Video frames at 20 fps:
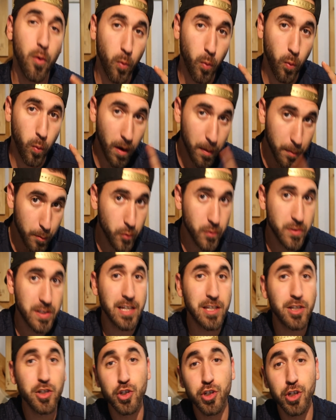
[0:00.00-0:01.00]
what
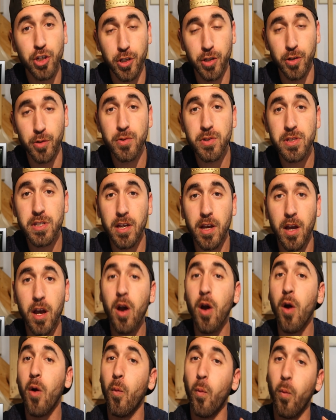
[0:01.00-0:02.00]
movesets you should use,
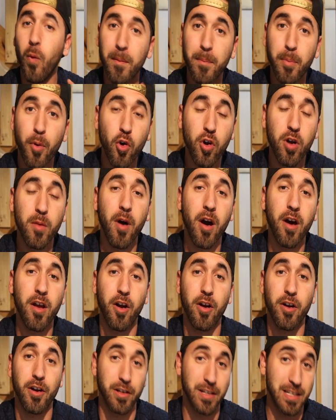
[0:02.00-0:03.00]
what
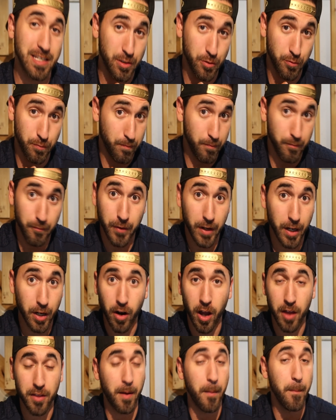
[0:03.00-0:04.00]
Pokemon is
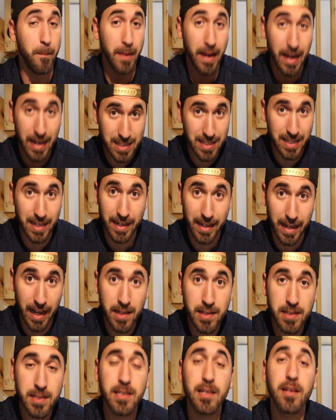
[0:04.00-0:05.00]
Vigoroth amazing
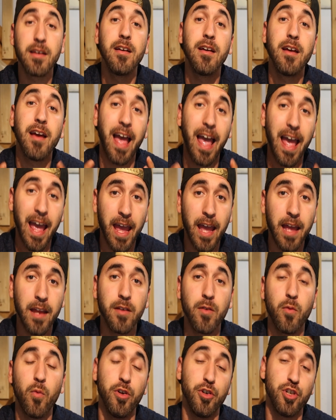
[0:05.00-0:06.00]
against, and
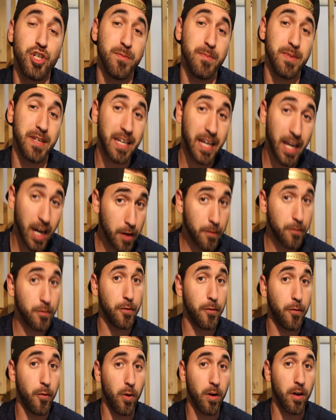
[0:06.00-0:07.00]
what you should be careful
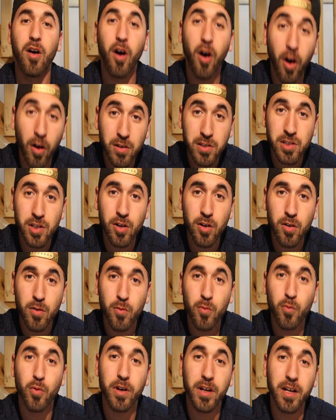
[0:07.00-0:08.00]
for. Also,
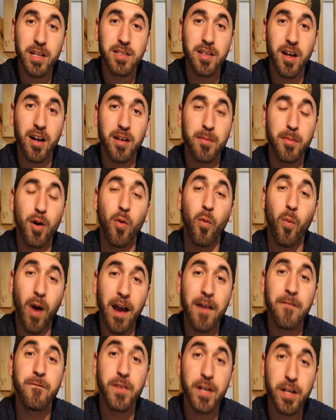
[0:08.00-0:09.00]
we're going to talk about
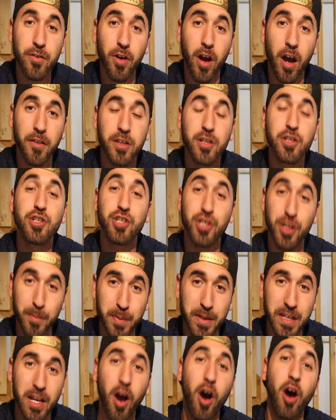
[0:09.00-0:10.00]
why Vigoroth should
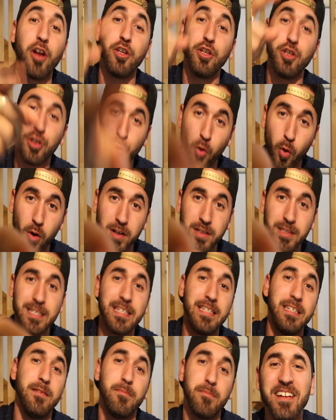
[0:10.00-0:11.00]
be on your
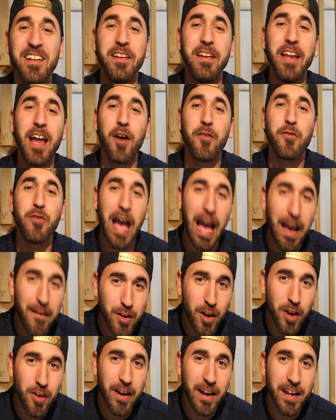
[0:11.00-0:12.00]
team. Now, if you
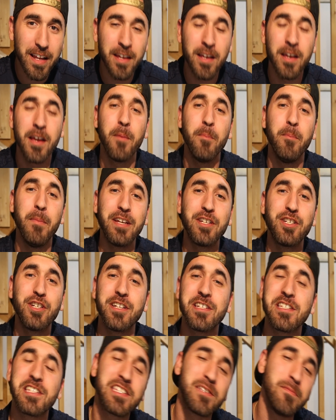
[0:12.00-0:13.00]
haven't already, make sure
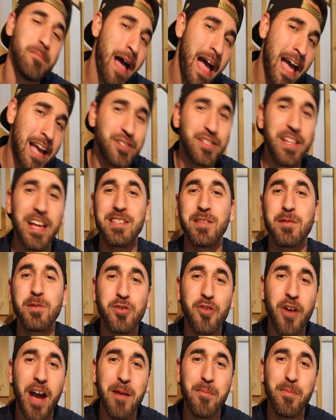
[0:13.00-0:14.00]
to smash that
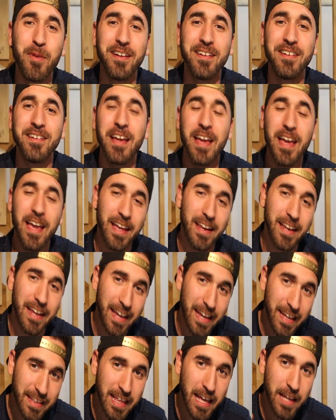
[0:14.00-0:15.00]
subscribe button and
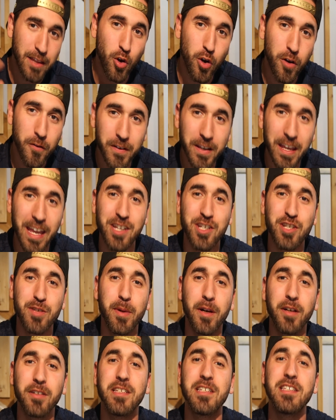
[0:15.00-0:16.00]
hit that notification
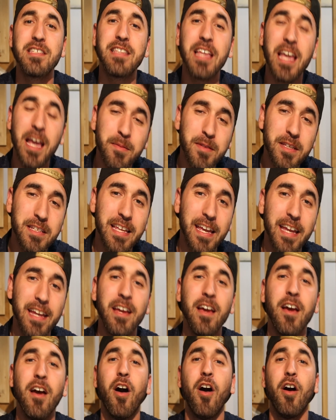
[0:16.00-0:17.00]
bell to stay up to
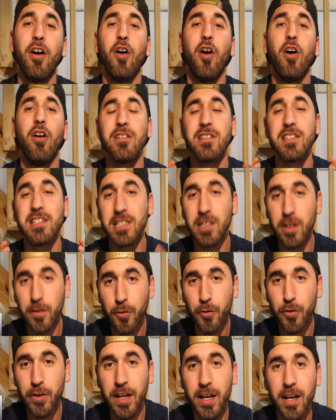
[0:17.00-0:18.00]
date on all Silph
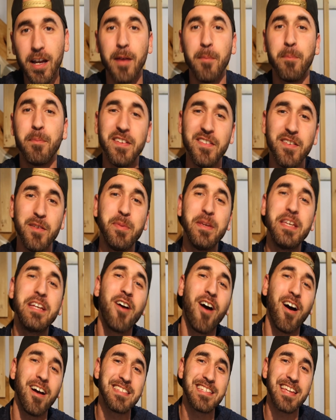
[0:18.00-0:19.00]
Arena and PvP
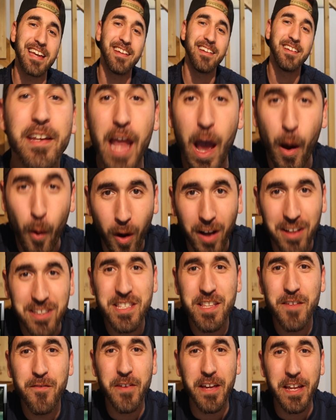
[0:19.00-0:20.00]
content. Now on
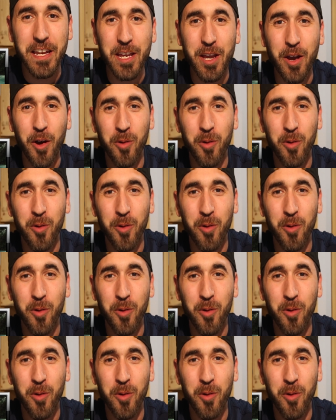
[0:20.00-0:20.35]
to the video.